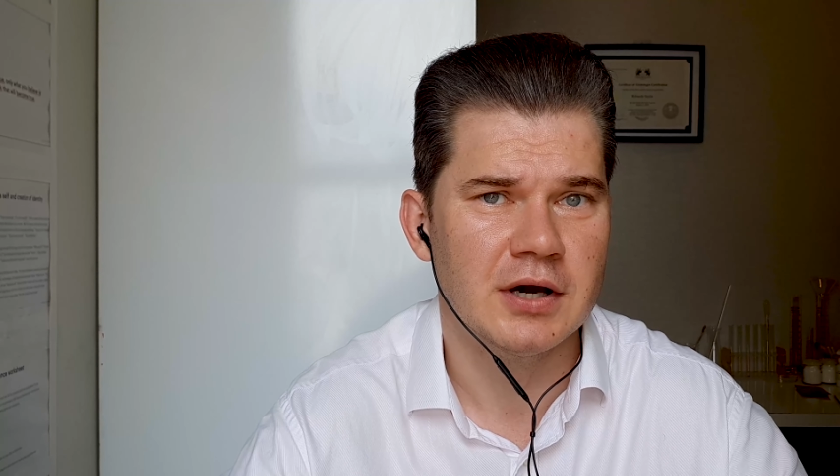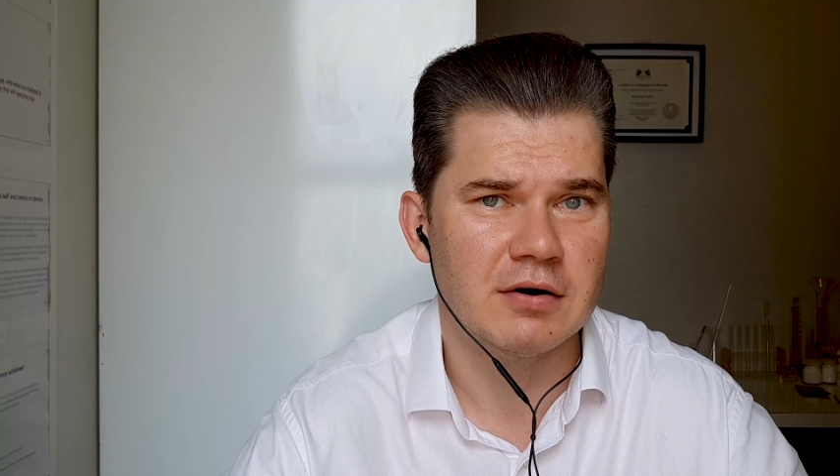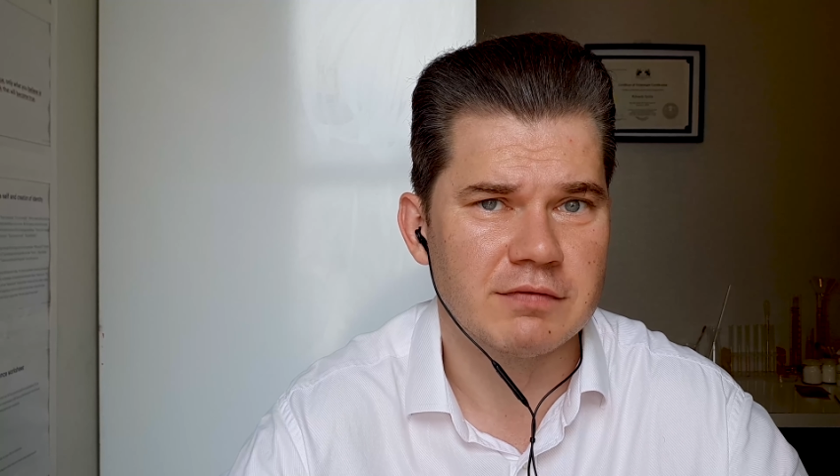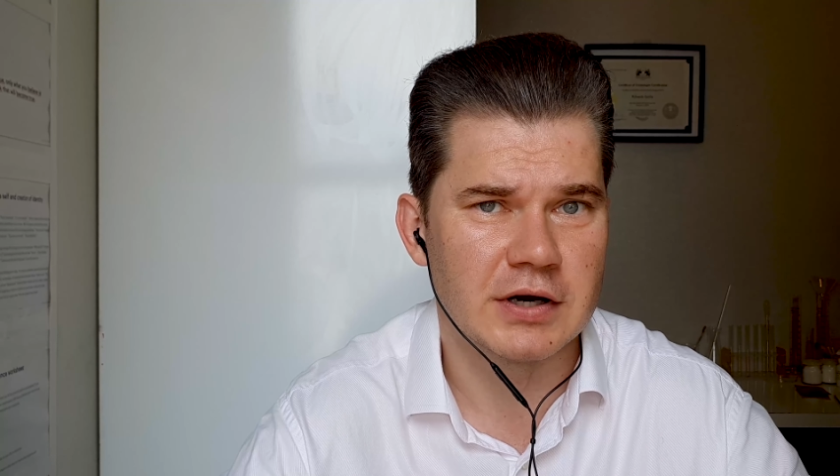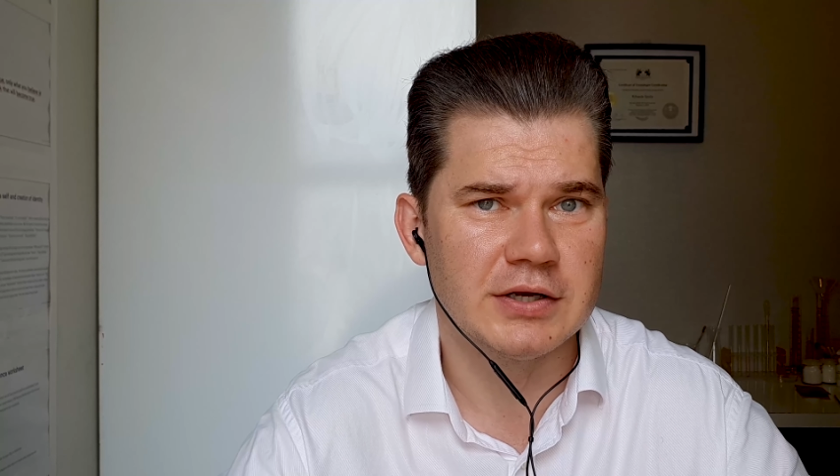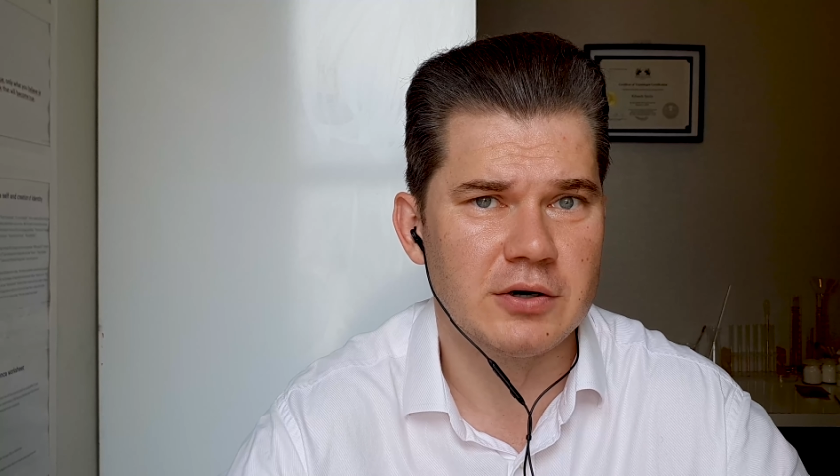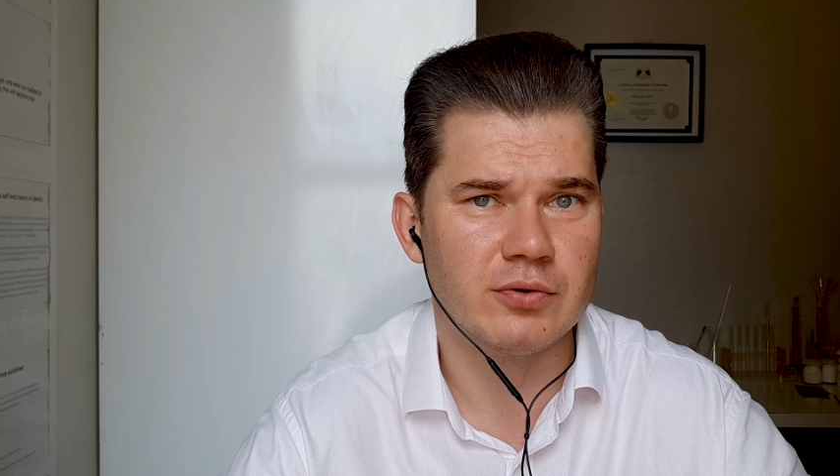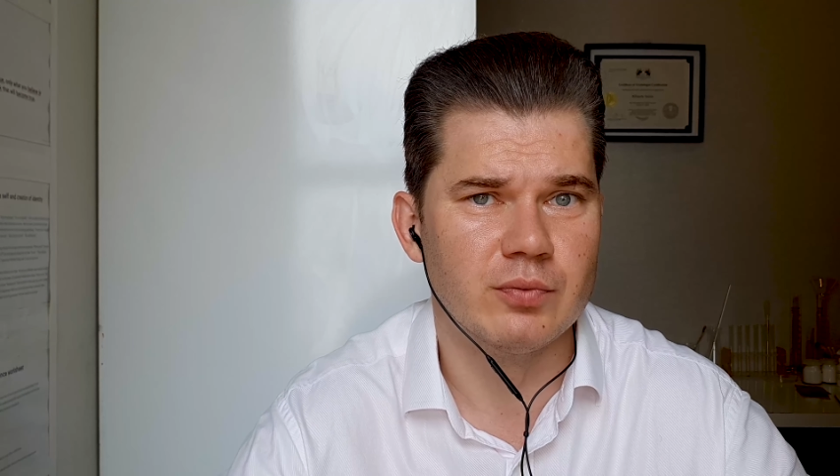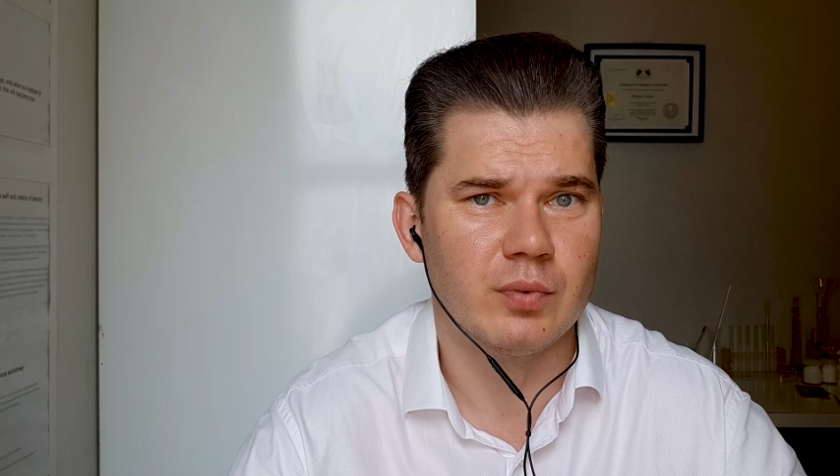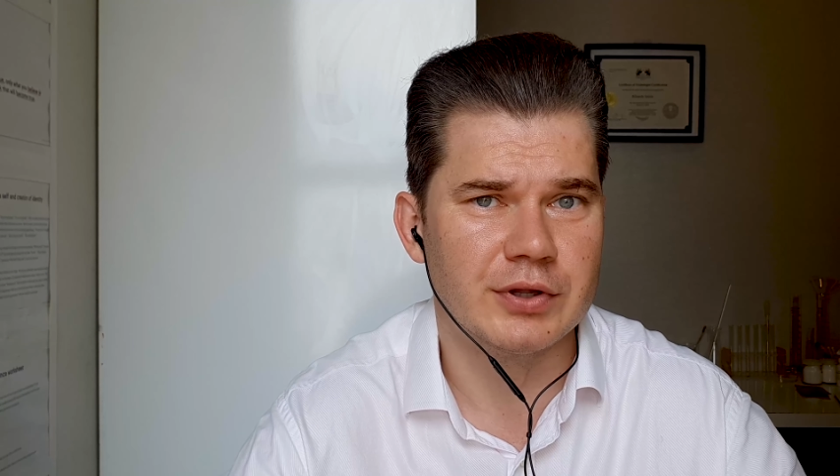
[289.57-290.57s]
and find
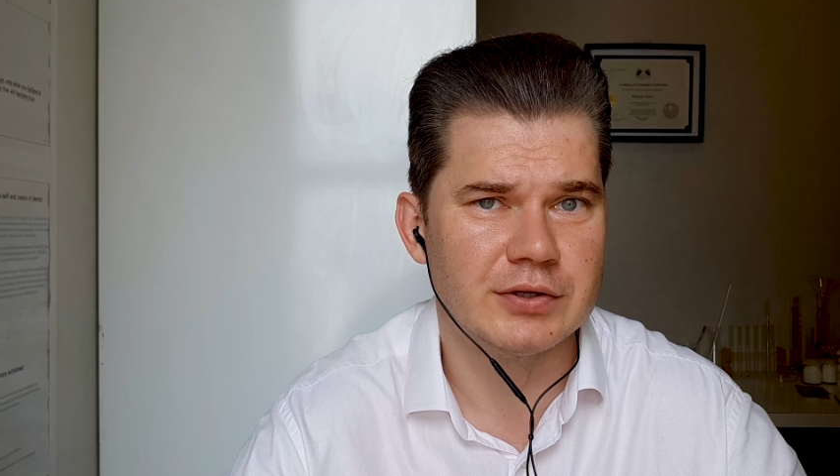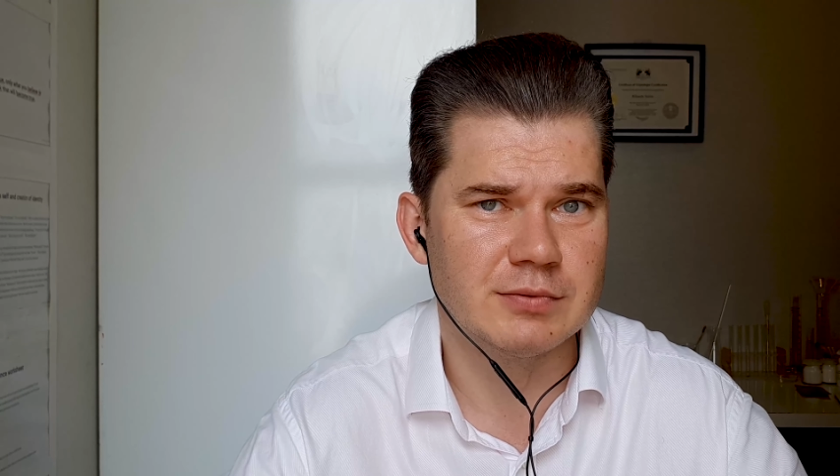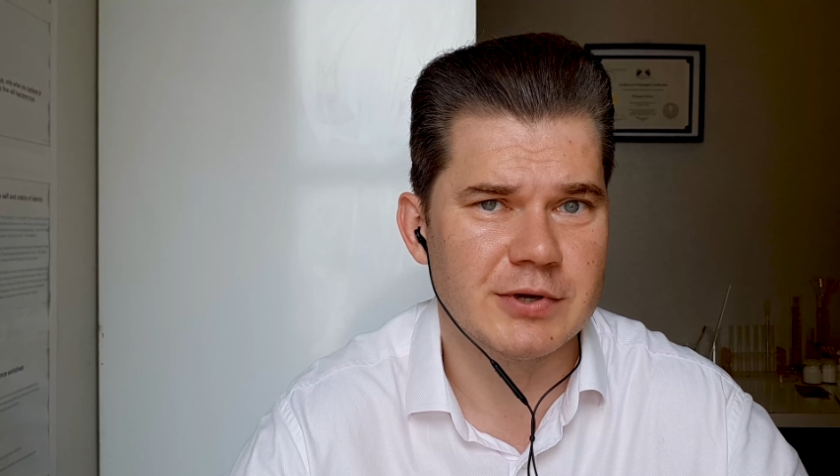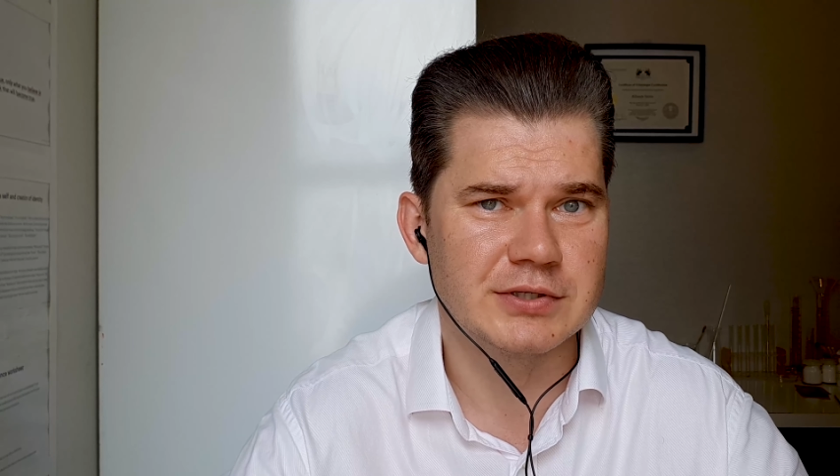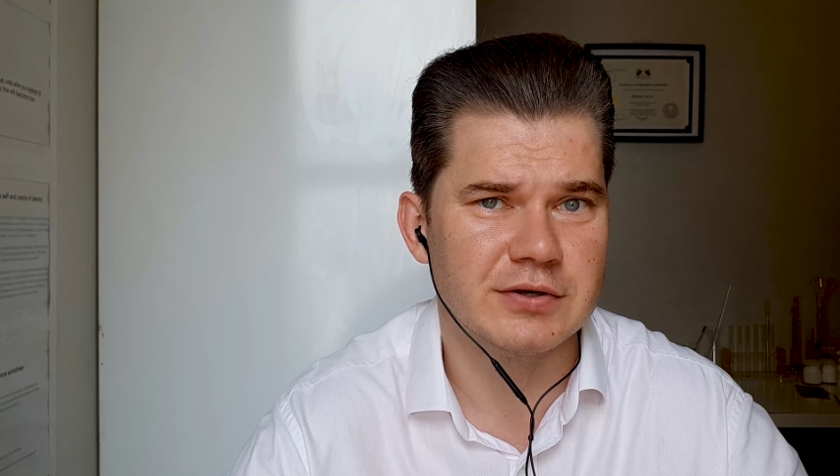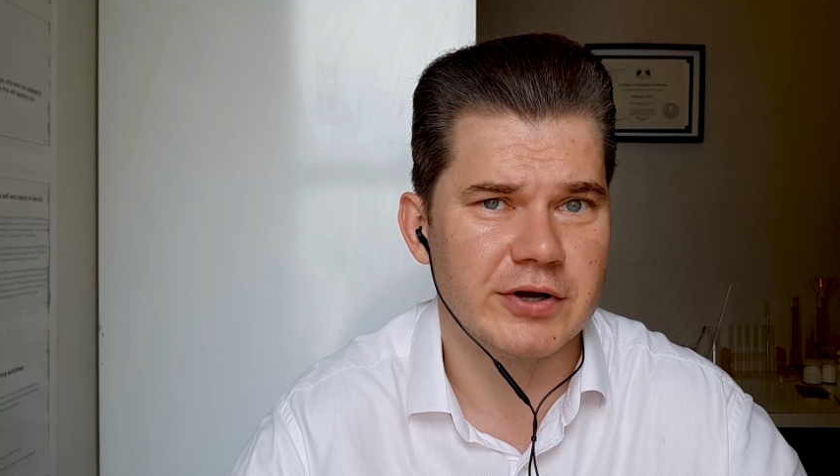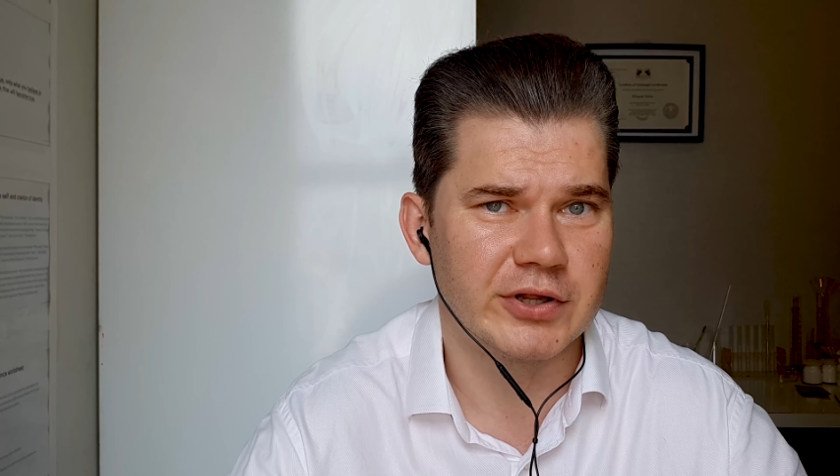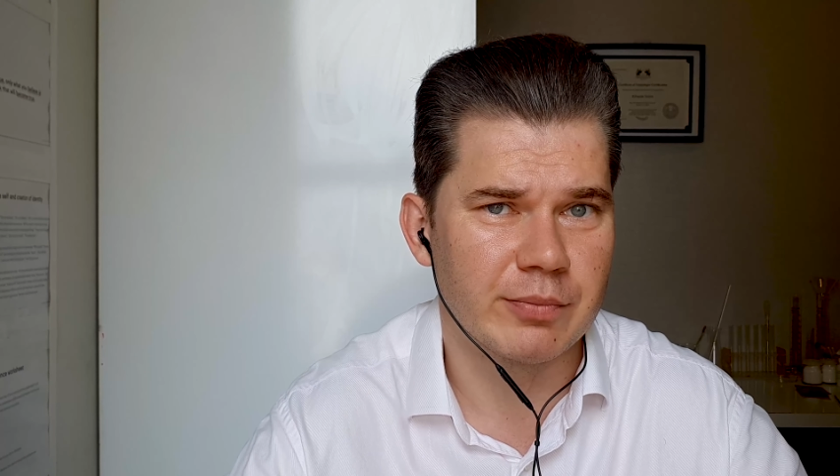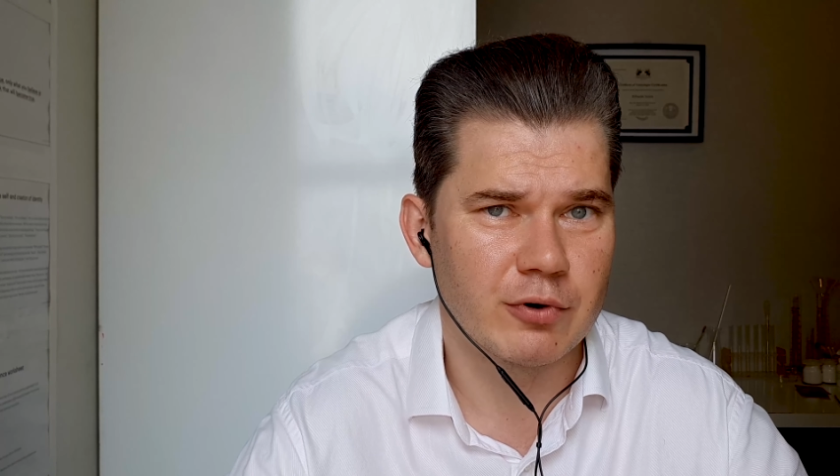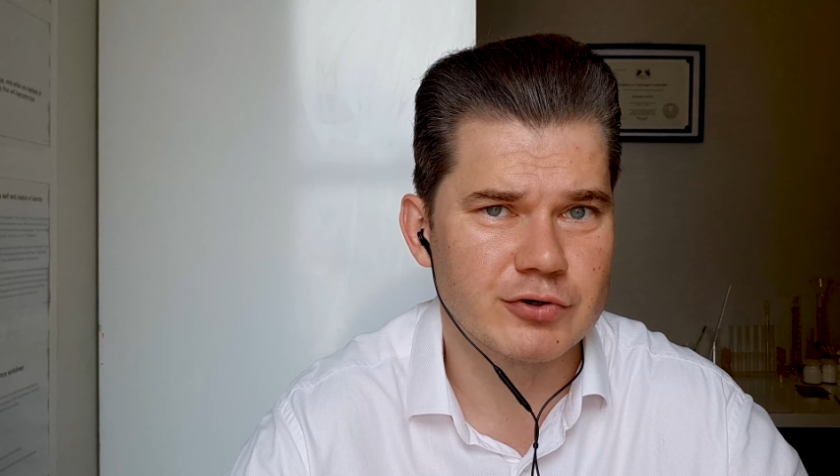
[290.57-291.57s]
out what is basically right
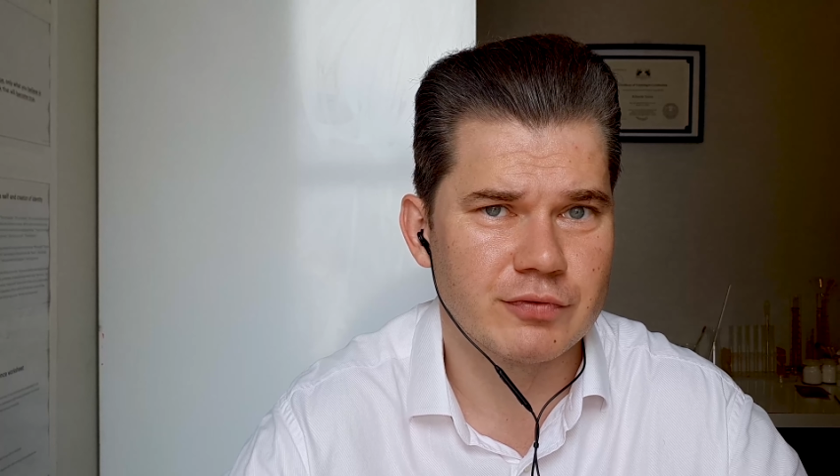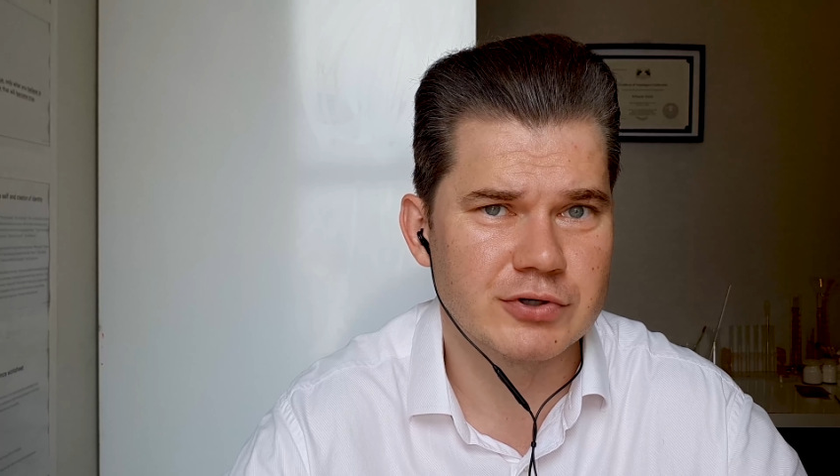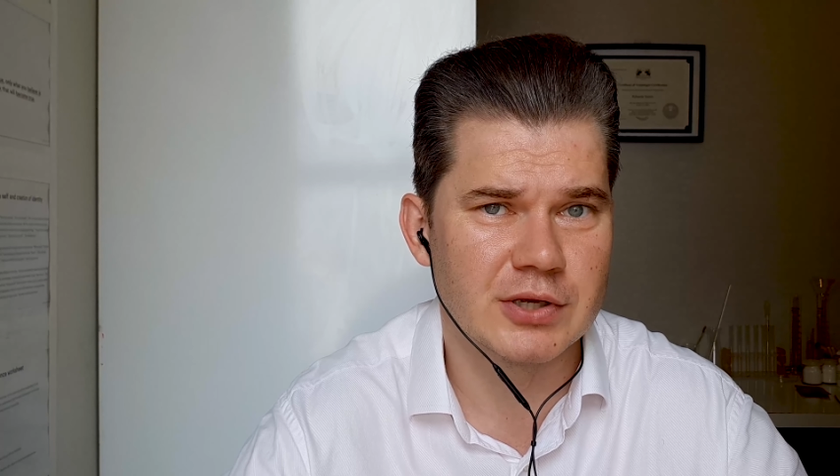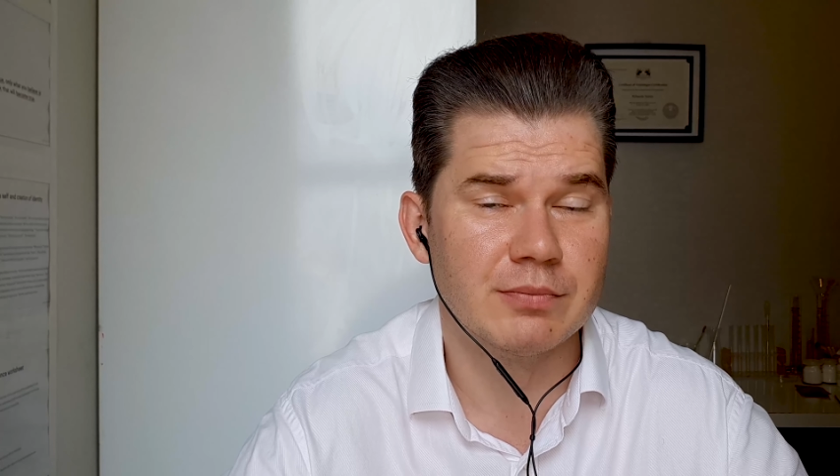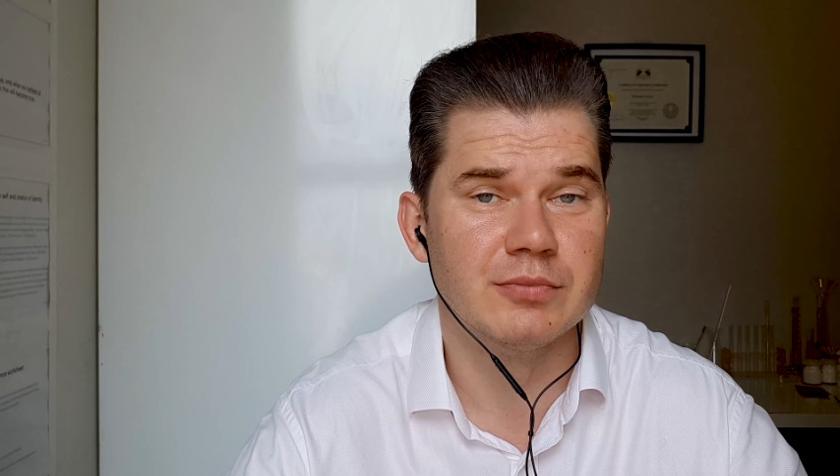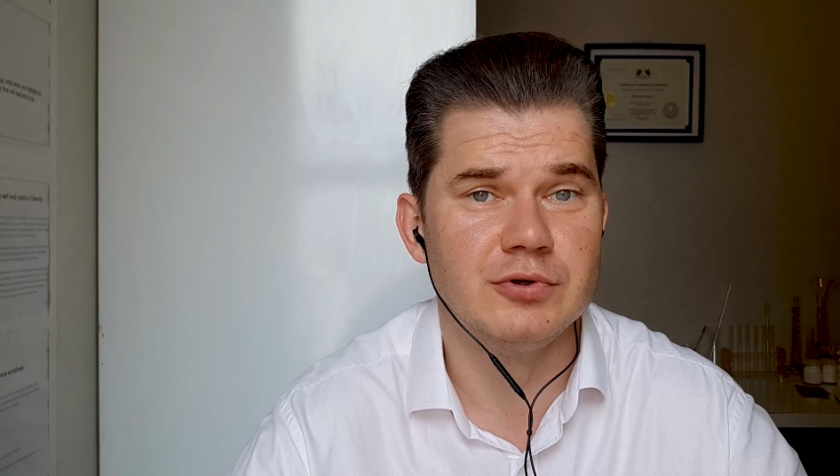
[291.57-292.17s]
approach for them,